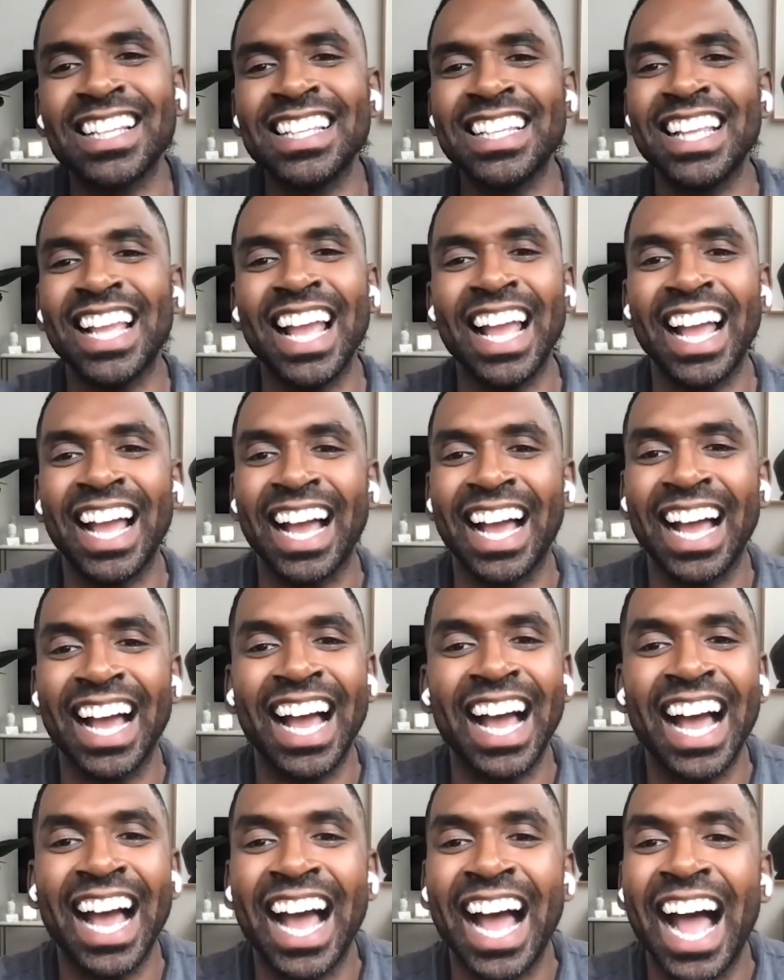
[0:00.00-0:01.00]

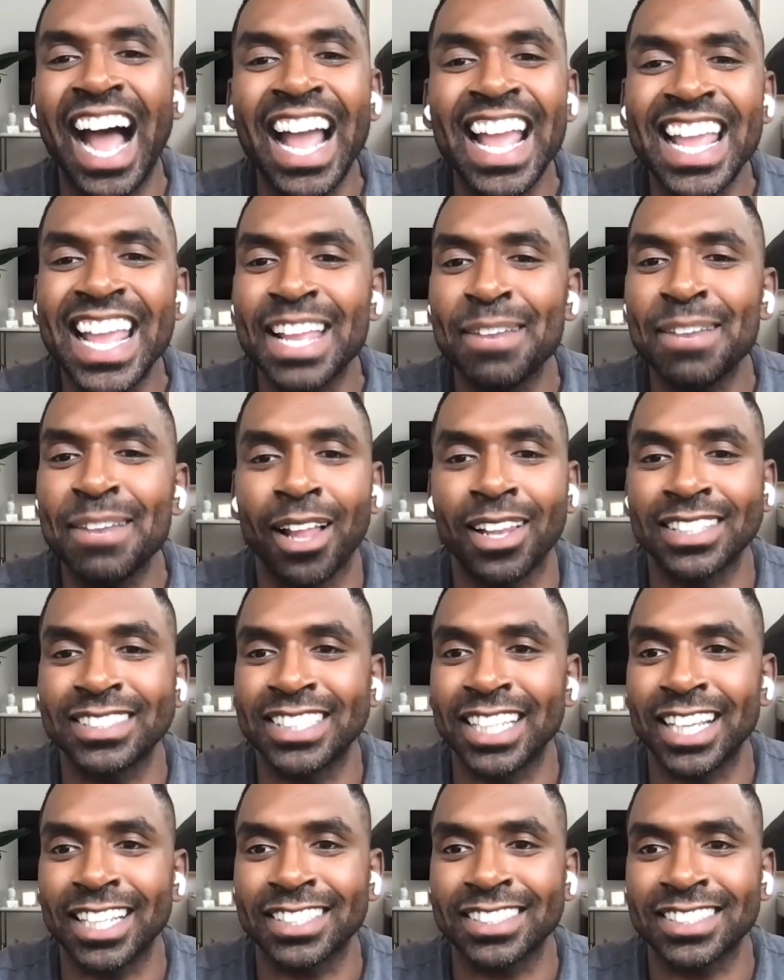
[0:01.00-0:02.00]
Justin,
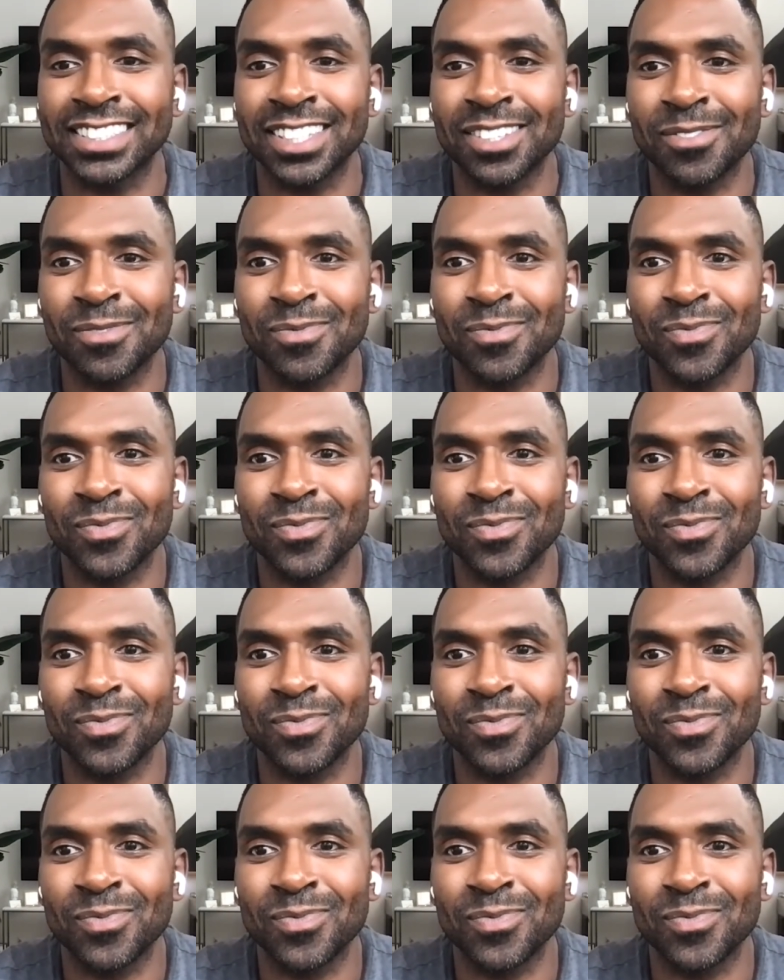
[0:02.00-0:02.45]
I love you.